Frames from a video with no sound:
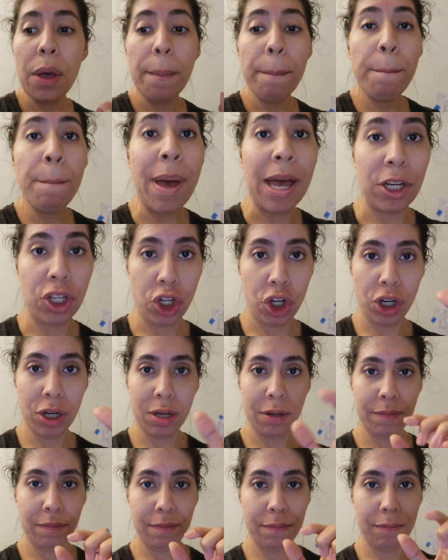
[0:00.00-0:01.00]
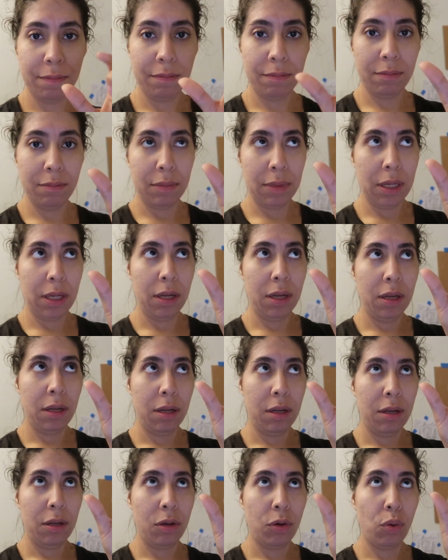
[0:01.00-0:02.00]
measured
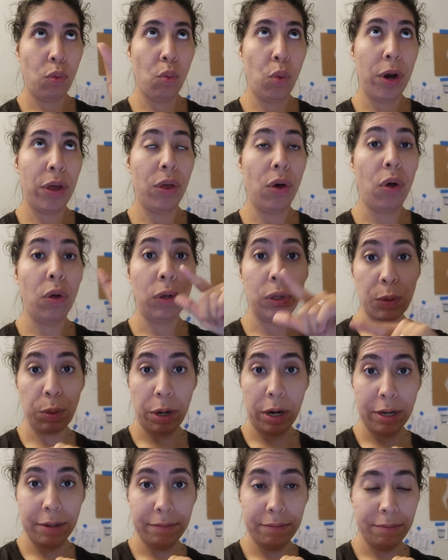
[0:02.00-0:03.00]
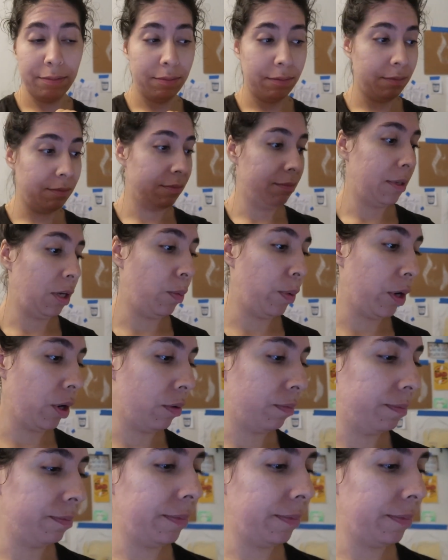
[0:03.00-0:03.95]
where the holes were. Here we go.